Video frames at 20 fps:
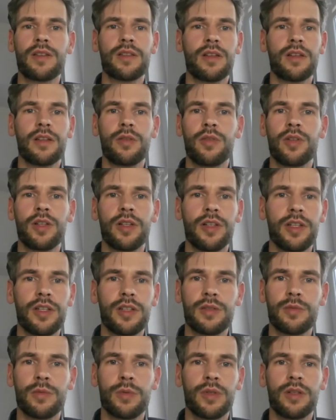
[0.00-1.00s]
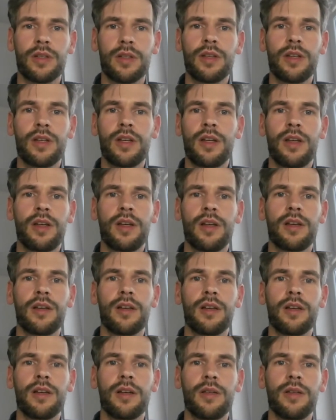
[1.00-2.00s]
utilities wouldn't
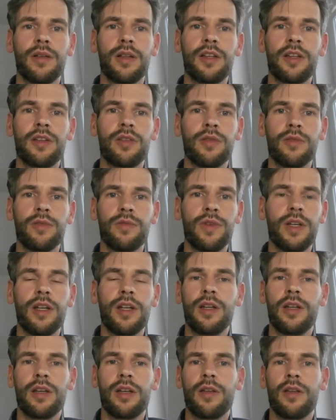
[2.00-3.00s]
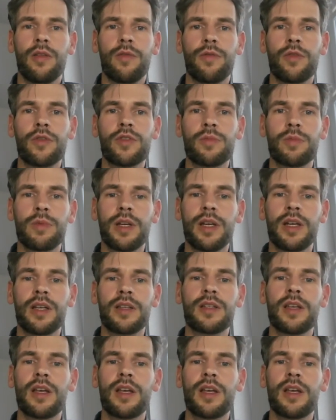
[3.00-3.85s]
let you feed it in the first place.